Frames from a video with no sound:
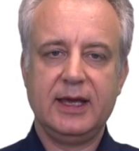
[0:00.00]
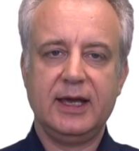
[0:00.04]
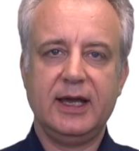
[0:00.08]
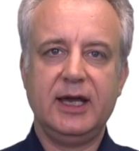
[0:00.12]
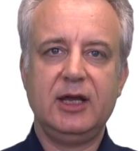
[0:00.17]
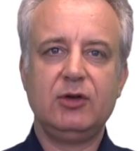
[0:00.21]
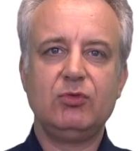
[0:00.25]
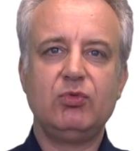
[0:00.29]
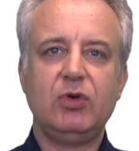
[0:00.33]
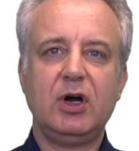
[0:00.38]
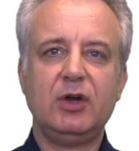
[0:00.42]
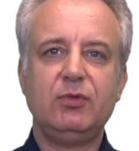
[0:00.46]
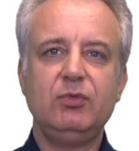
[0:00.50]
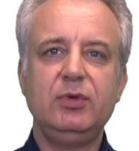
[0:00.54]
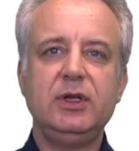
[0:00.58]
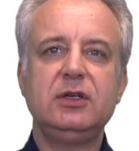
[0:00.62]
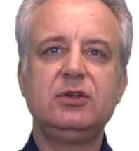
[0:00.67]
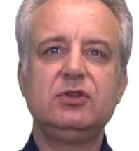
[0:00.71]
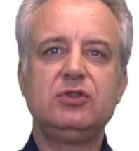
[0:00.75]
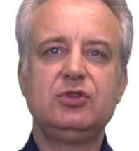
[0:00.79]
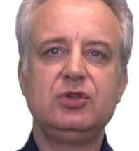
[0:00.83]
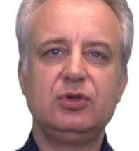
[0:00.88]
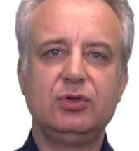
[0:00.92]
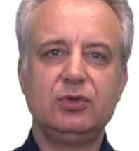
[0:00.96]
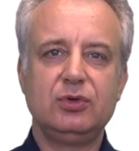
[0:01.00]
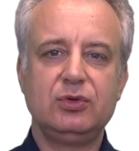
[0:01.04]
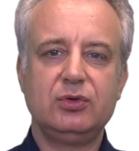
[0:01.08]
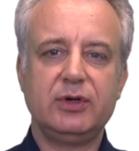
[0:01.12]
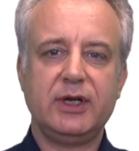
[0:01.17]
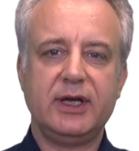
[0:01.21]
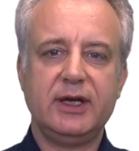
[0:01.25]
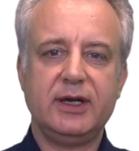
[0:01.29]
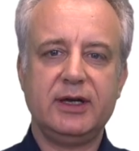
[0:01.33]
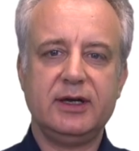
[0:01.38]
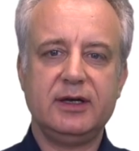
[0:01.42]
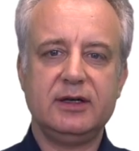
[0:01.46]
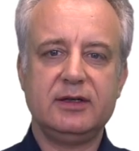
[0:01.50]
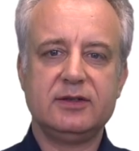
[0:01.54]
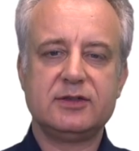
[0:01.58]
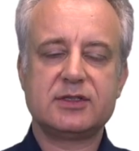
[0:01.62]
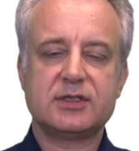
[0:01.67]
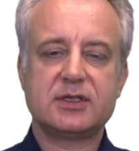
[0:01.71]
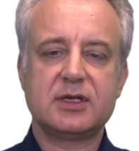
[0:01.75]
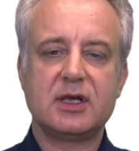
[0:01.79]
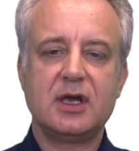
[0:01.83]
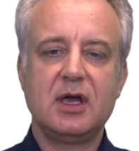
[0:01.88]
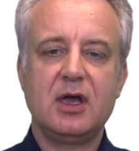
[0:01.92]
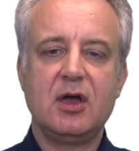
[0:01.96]
And what we do
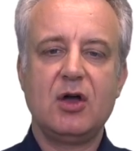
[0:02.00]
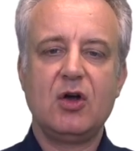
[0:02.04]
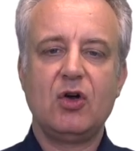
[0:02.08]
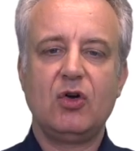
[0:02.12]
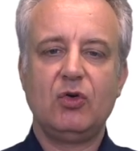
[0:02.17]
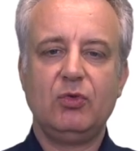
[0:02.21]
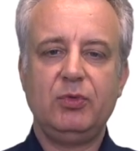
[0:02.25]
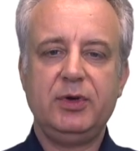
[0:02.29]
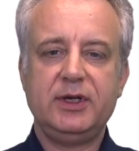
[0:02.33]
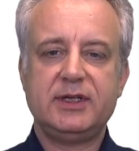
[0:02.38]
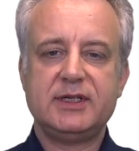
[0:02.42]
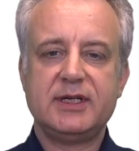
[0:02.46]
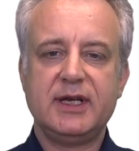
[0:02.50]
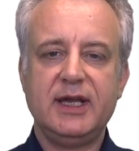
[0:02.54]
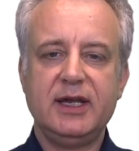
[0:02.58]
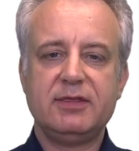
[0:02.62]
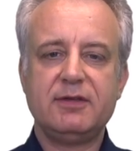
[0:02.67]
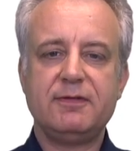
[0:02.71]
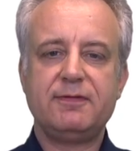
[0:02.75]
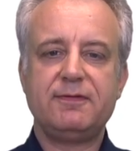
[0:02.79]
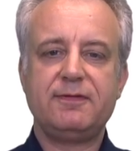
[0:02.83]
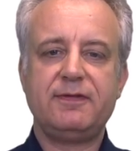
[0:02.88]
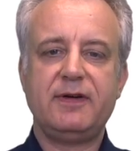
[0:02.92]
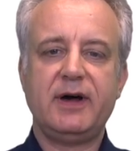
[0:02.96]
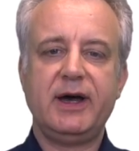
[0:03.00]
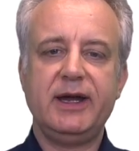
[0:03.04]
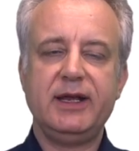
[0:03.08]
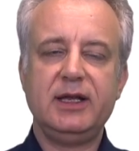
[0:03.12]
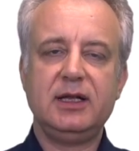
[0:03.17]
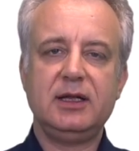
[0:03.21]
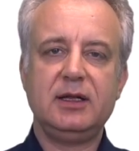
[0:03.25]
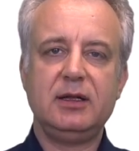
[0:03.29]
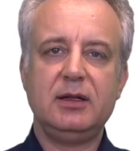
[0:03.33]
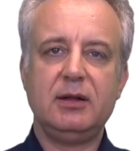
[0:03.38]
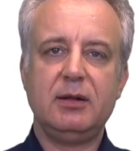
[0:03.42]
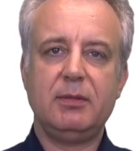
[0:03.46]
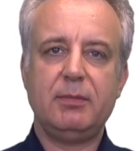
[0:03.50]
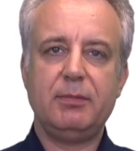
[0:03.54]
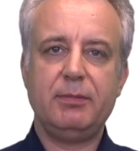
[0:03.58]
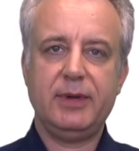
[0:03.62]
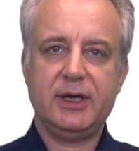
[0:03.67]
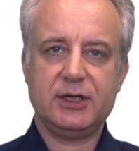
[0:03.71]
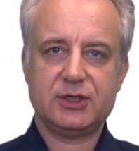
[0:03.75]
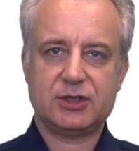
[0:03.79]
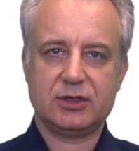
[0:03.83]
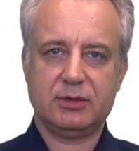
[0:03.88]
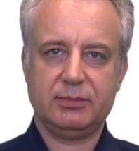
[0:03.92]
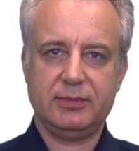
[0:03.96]
is we take the final
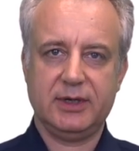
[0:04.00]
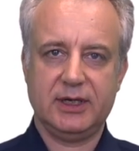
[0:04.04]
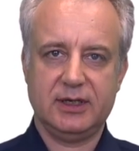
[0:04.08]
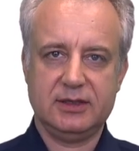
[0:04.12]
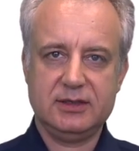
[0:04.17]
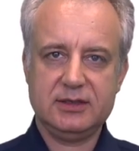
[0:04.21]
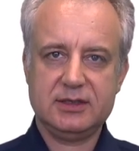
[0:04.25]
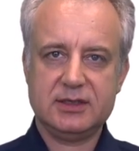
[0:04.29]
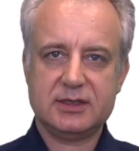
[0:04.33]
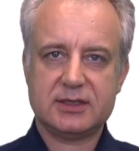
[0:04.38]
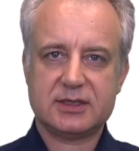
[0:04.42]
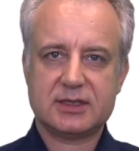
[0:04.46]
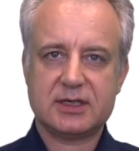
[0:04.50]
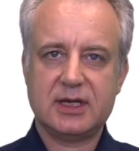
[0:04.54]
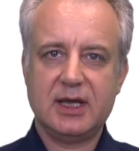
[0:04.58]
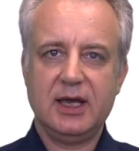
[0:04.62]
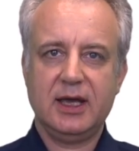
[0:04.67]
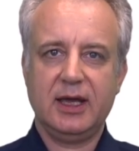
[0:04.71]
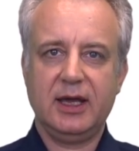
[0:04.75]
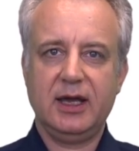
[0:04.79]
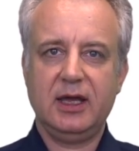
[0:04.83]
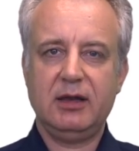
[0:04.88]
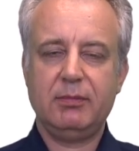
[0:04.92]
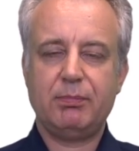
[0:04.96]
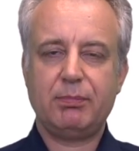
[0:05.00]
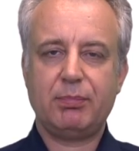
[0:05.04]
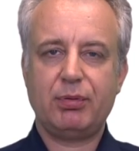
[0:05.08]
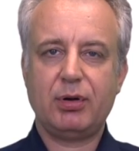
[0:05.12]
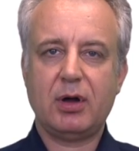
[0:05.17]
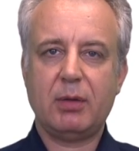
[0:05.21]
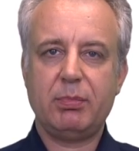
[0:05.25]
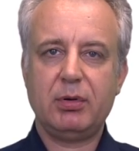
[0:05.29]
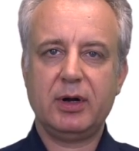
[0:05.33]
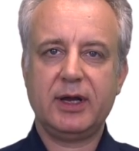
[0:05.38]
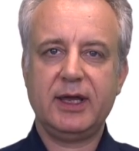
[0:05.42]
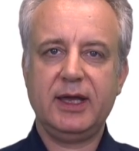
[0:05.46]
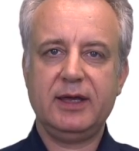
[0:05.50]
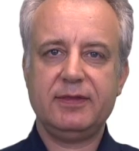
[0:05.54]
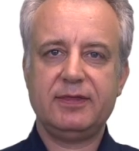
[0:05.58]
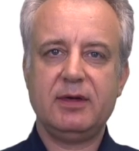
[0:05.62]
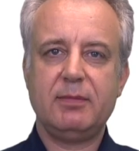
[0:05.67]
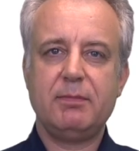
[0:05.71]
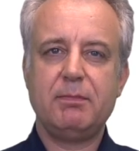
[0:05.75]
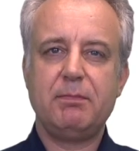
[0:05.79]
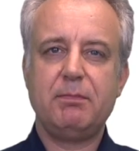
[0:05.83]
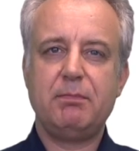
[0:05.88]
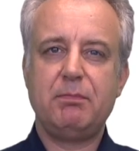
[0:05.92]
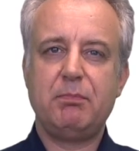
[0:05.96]
measurements and propagate
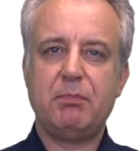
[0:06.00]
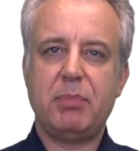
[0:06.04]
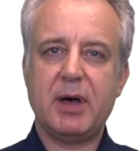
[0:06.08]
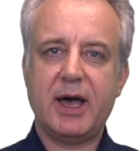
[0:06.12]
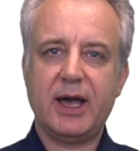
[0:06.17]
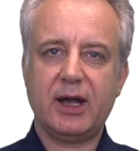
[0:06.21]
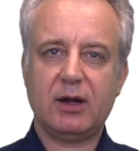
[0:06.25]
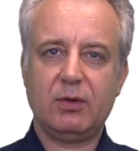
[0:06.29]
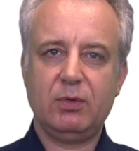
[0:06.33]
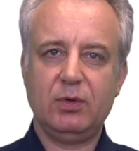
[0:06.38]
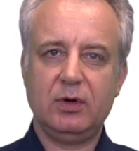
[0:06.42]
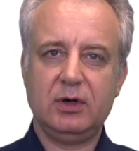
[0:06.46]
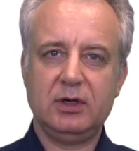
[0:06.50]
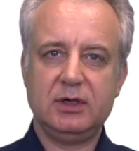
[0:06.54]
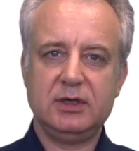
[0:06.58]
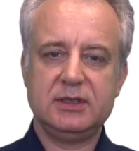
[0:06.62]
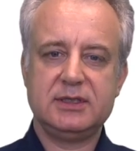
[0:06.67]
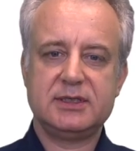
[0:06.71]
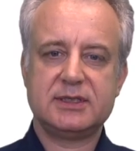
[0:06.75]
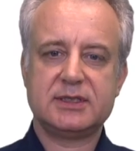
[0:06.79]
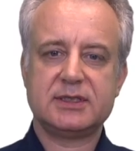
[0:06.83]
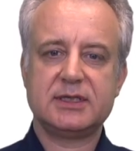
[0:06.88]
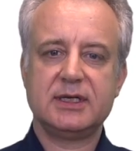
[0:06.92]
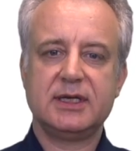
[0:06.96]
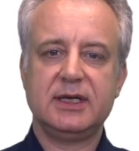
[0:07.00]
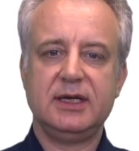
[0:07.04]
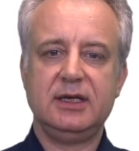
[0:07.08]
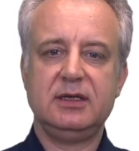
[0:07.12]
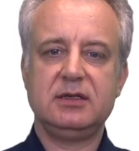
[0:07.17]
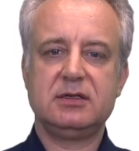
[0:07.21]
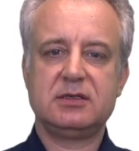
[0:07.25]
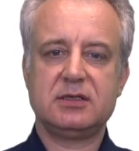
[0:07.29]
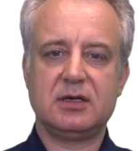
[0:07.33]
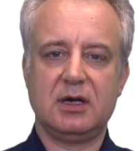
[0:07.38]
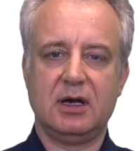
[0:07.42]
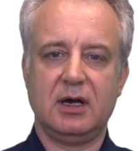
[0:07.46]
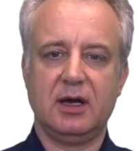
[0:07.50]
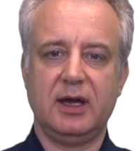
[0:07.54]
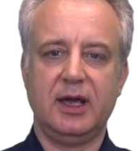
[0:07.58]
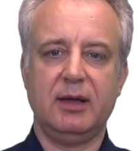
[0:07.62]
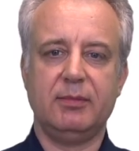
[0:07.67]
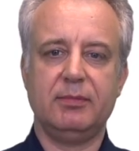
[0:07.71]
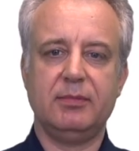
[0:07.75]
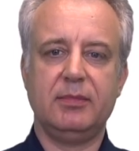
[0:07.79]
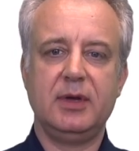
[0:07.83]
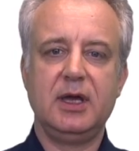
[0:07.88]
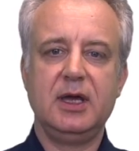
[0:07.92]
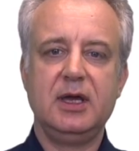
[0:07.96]
them backwards in
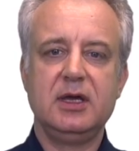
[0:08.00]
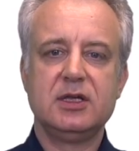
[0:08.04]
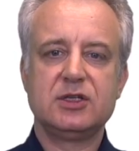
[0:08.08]
time.